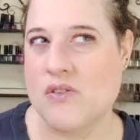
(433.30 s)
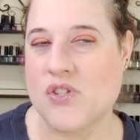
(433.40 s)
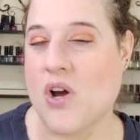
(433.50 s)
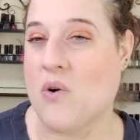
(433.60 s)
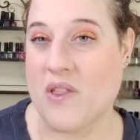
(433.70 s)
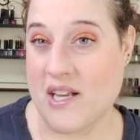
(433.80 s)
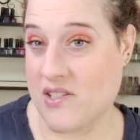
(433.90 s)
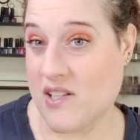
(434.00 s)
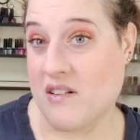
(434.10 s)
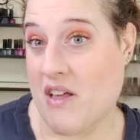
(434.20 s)
So
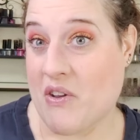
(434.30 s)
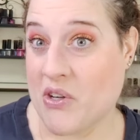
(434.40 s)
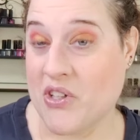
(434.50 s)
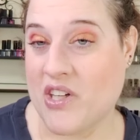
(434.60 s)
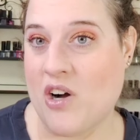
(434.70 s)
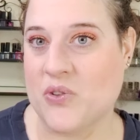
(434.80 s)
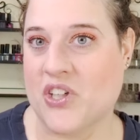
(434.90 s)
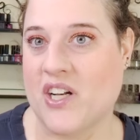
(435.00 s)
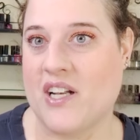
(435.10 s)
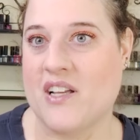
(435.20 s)
there's another good
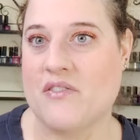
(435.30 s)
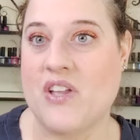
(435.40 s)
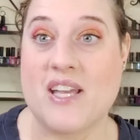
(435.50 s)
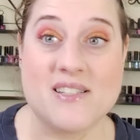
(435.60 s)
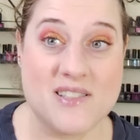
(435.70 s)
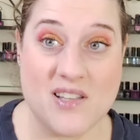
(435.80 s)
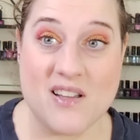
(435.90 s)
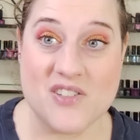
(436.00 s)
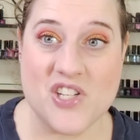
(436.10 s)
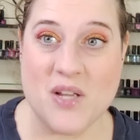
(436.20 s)
alternative. It's
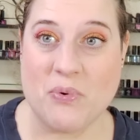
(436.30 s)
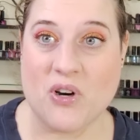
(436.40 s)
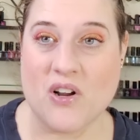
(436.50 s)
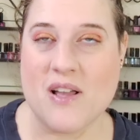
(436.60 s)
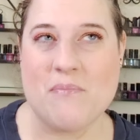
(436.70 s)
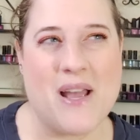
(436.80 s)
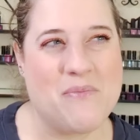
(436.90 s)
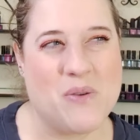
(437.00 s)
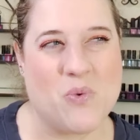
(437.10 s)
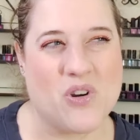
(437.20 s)
cheaper. It
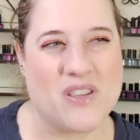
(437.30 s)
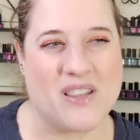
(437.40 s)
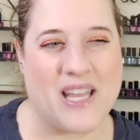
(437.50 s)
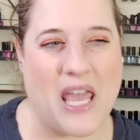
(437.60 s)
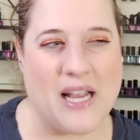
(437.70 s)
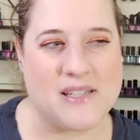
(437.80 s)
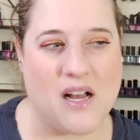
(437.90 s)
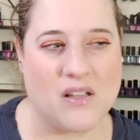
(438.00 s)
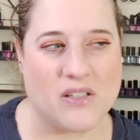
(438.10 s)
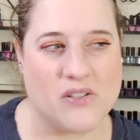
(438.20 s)
might be more than like eight
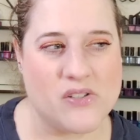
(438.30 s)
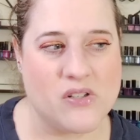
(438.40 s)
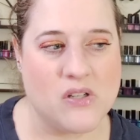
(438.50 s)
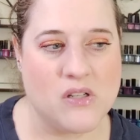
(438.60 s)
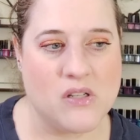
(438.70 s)
dollars.